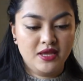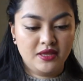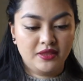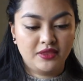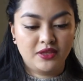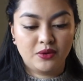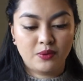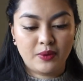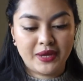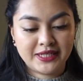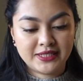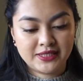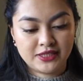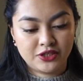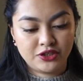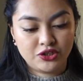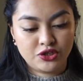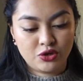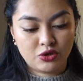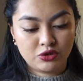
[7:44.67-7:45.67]
the
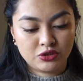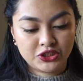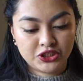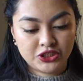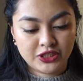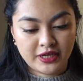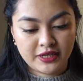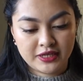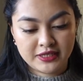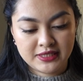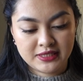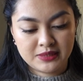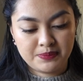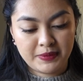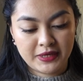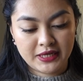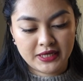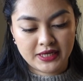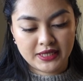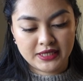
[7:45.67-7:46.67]
Western Yorkshire
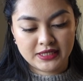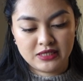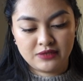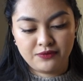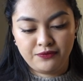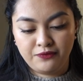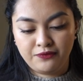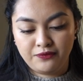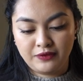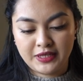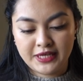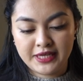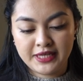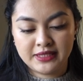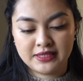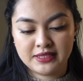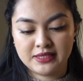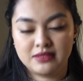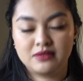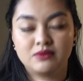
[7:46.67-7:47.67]
Spinners
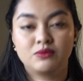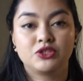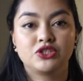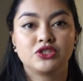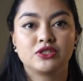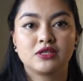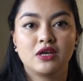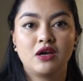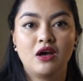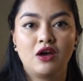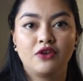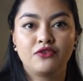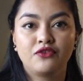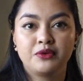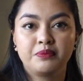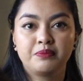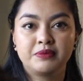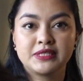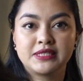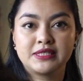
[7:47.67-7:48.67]
Fleece, which is
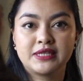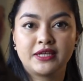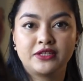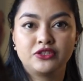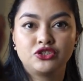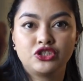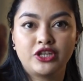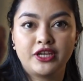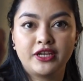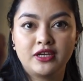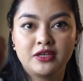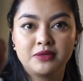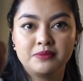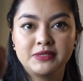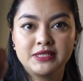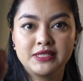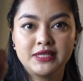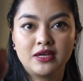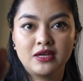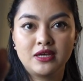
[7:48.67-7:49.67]
100%
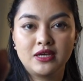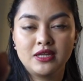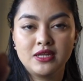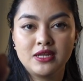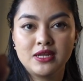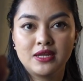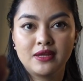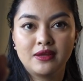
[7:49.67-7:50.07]
Jacob's yarn.